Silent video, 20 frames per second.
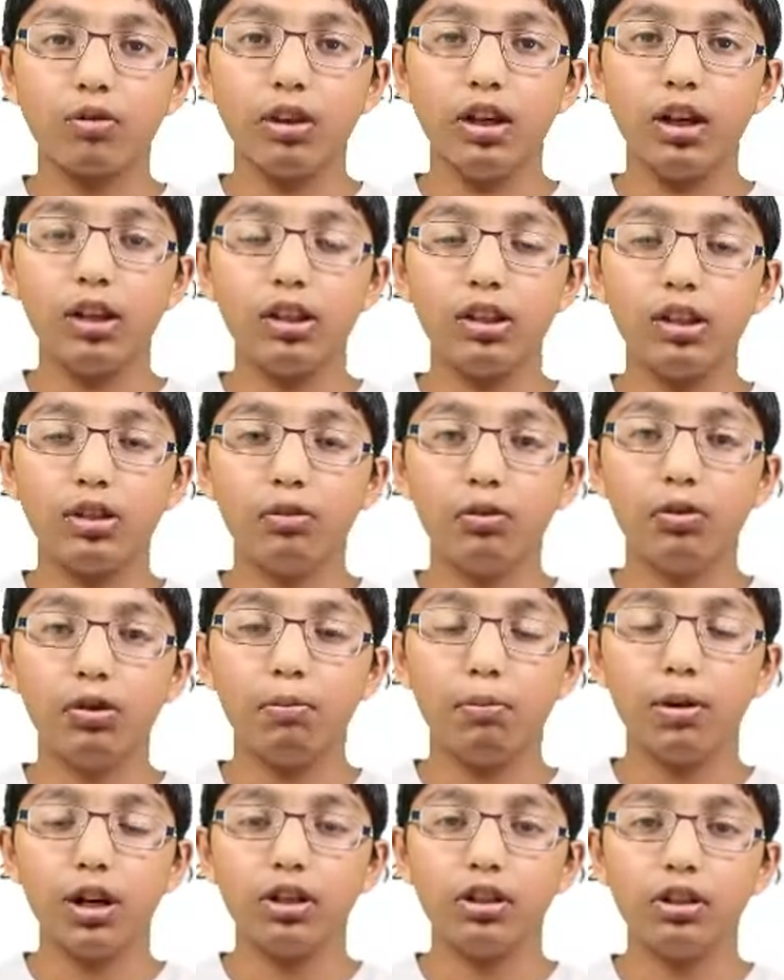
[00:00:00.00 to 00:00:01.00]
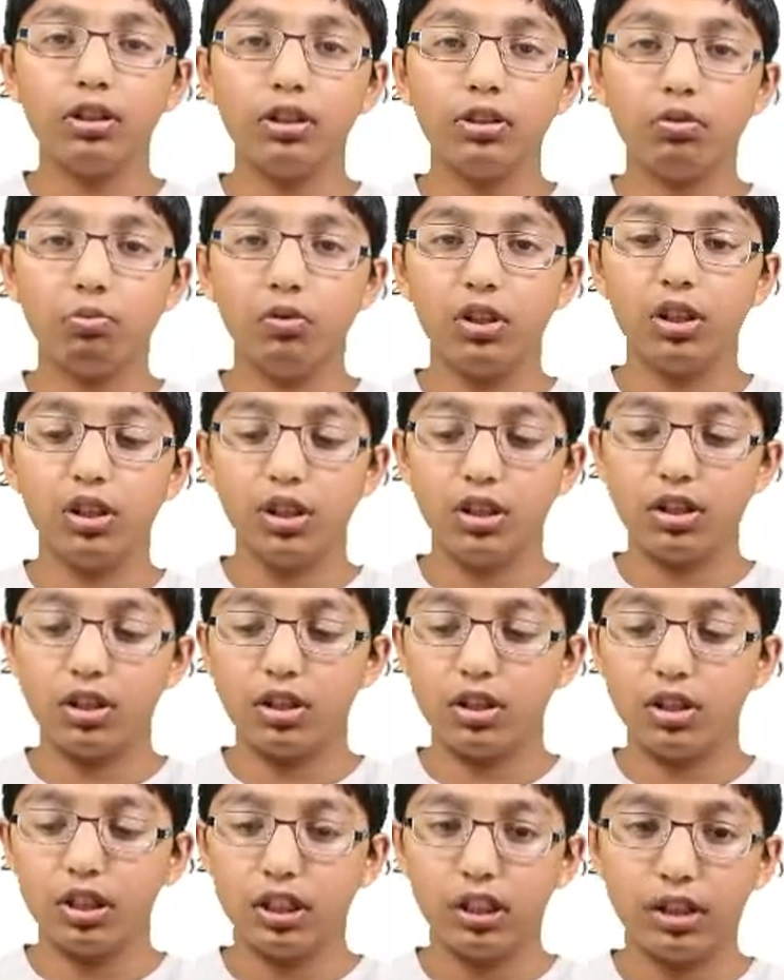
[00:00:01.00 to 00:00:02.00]
creating all the buttons and
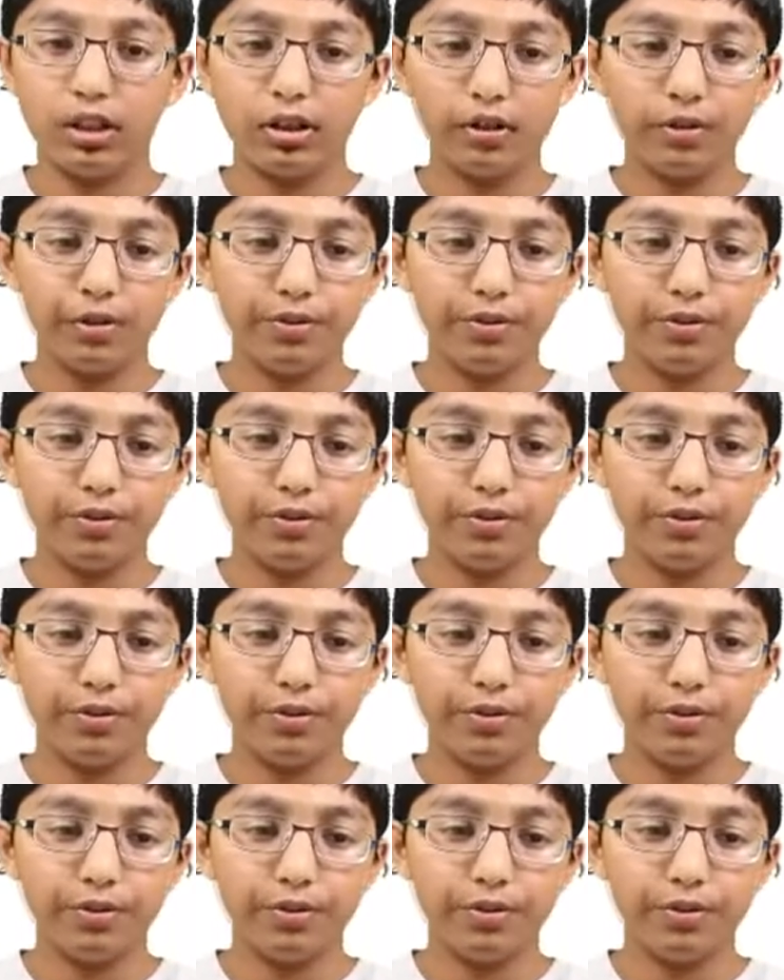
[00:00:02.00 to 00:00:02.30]
widgets.